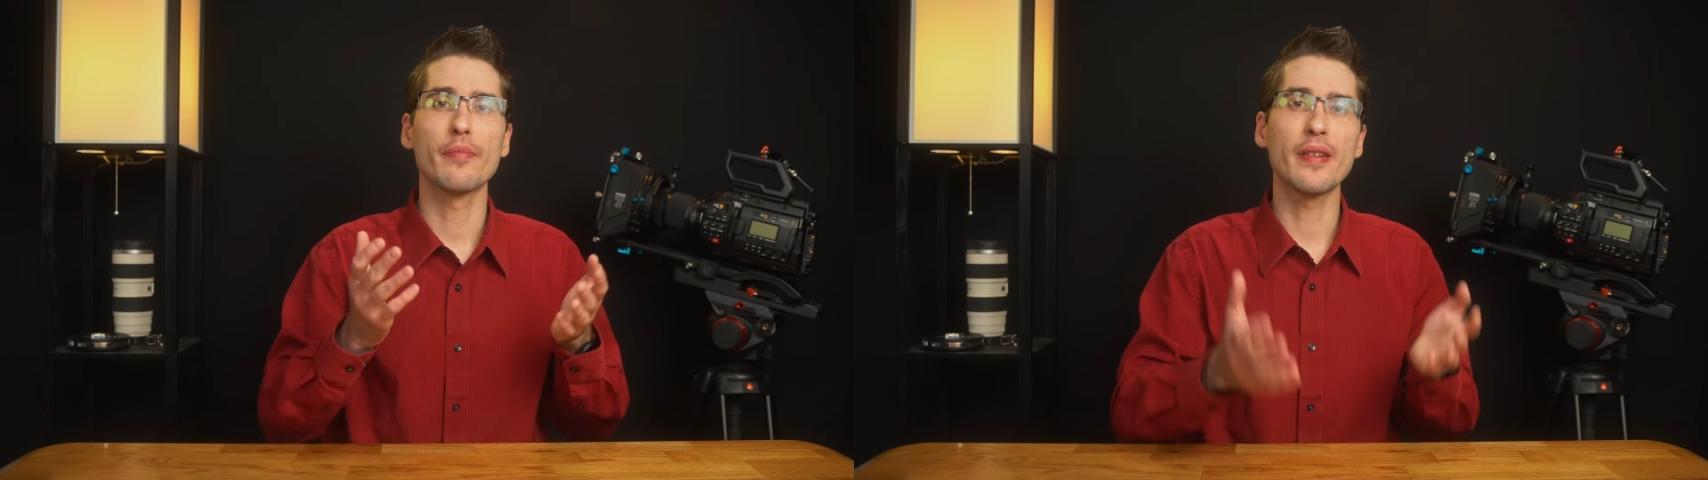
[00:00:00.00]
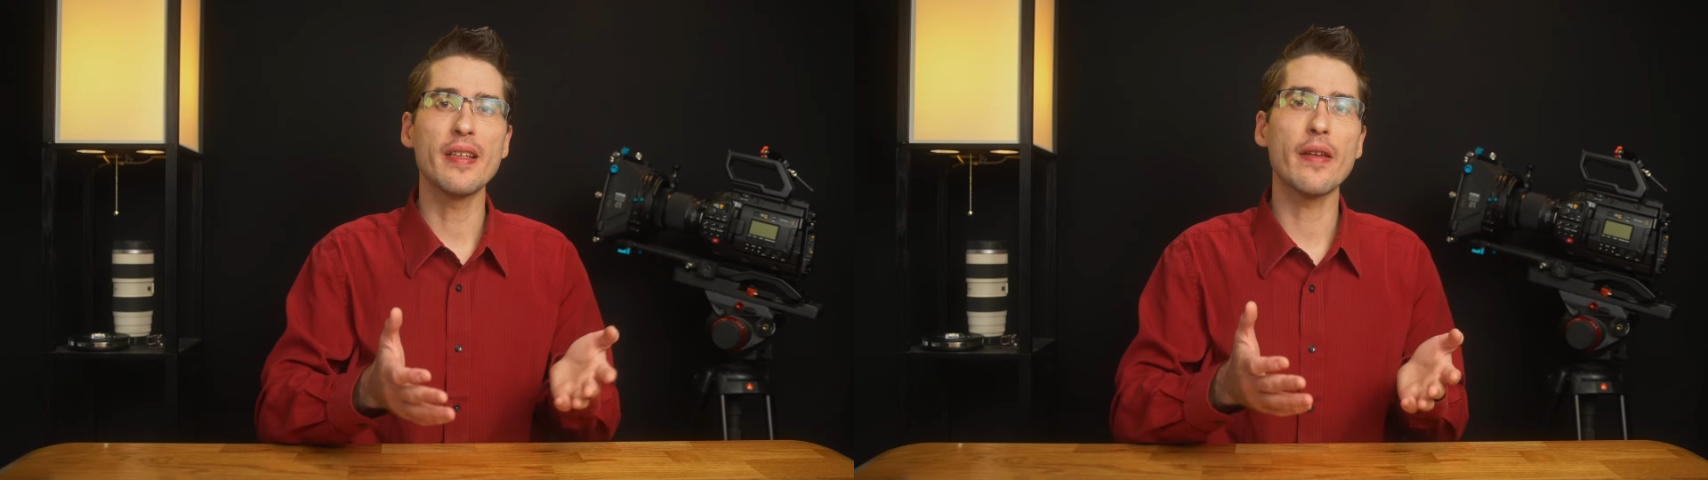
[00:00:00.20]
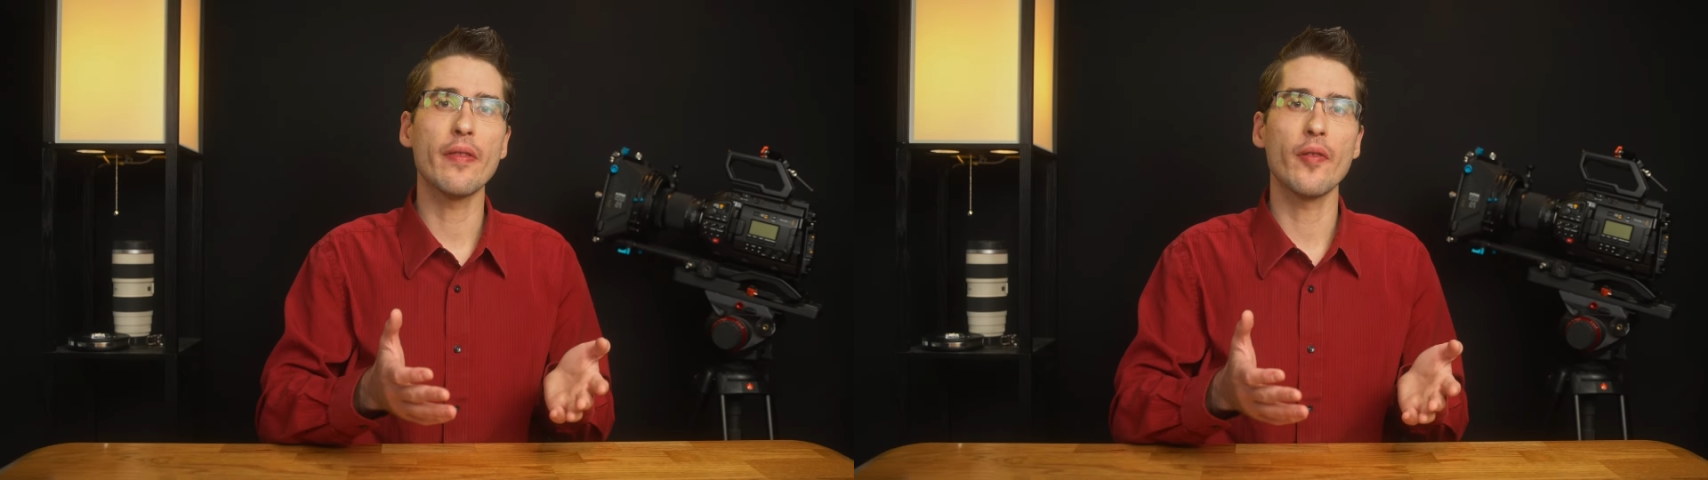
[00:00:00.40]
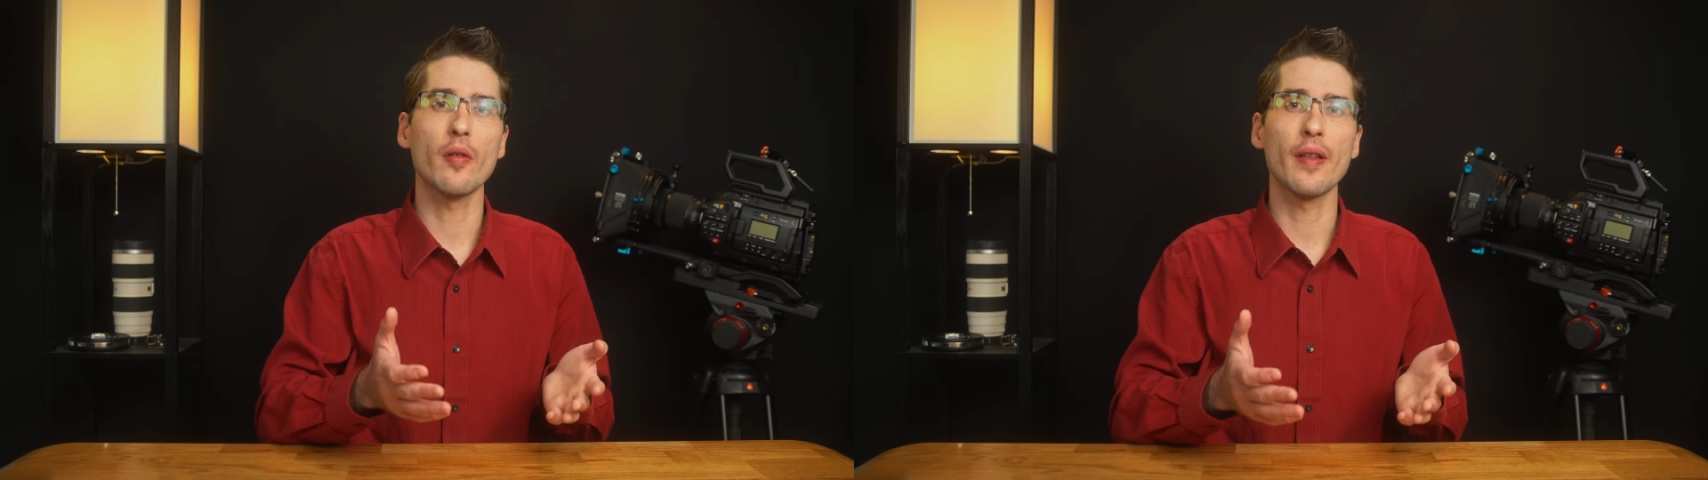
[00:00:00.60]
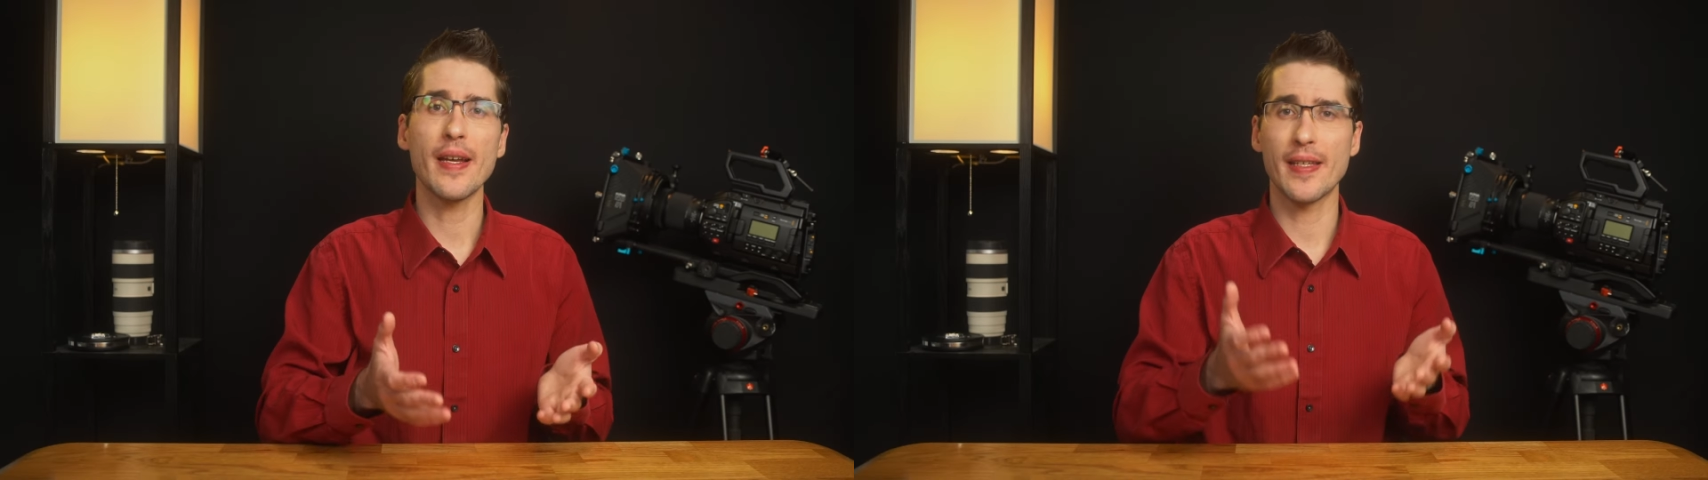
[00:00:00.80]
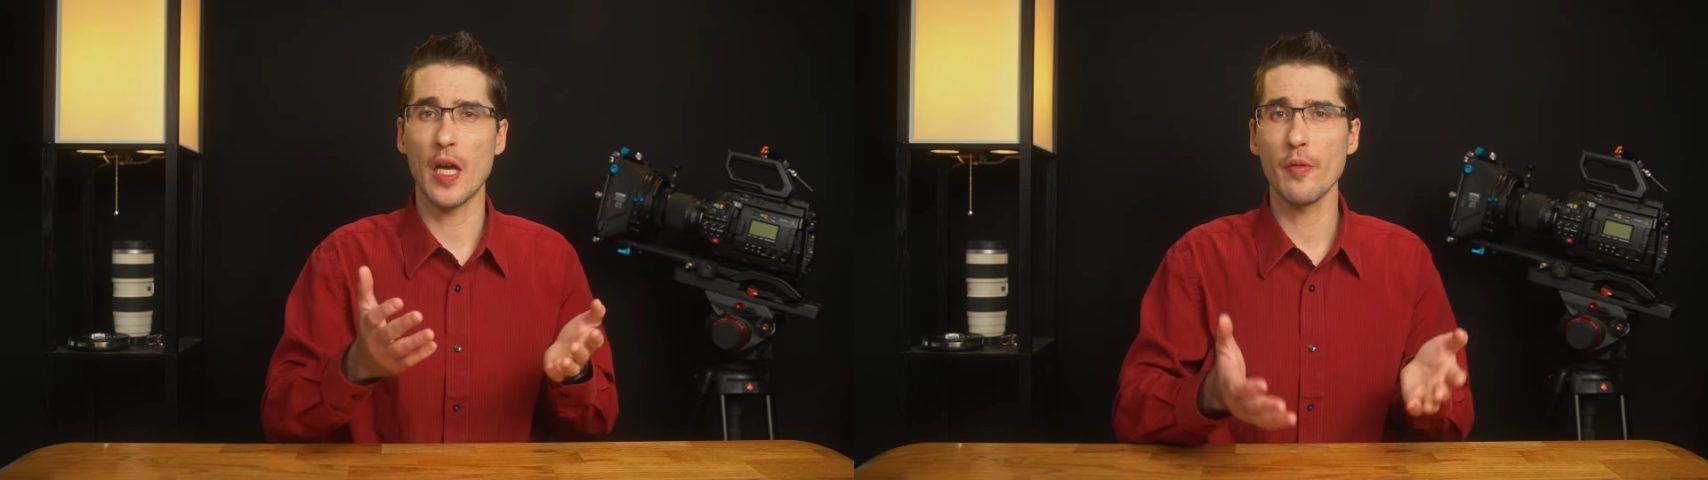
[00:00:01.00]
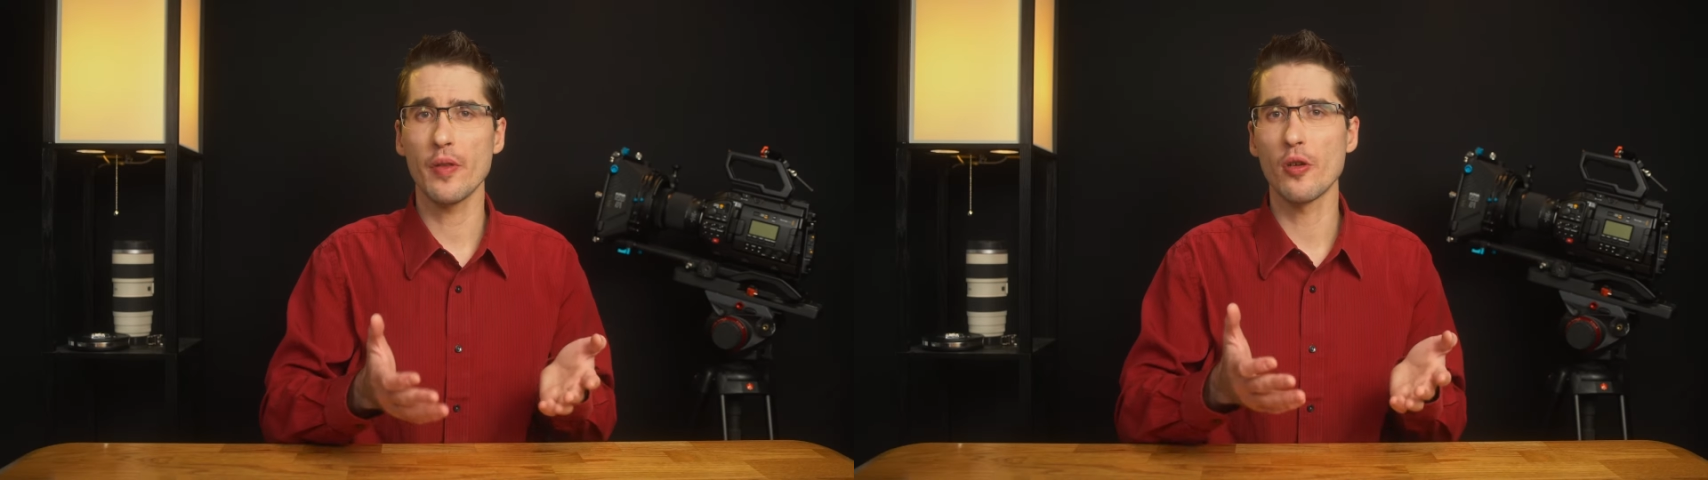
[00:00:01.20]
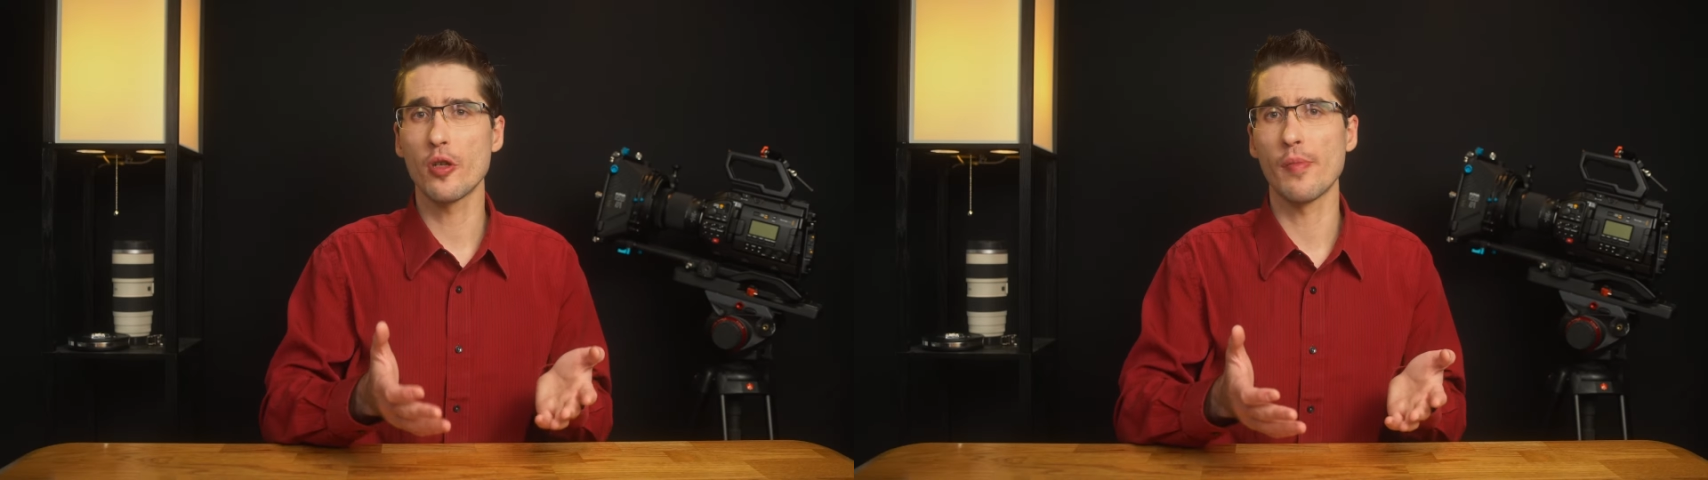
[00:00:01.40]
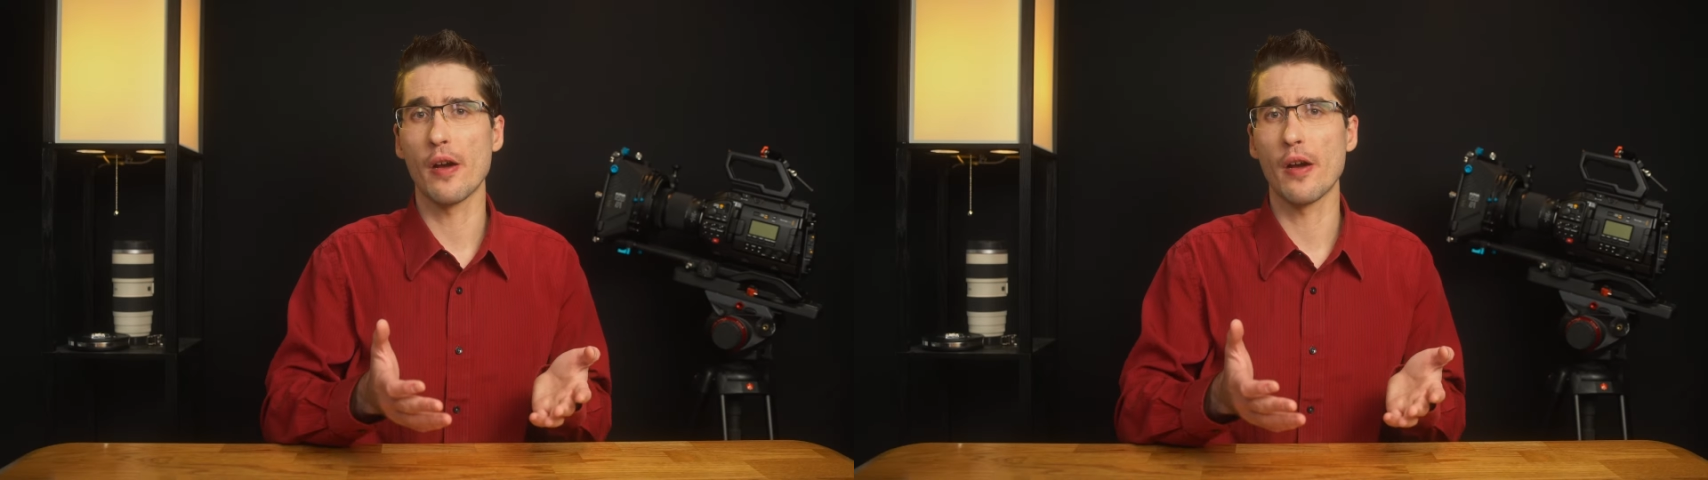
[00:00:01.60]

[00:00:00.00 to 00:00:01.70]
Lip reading: please give the video a like to help me with the YouTube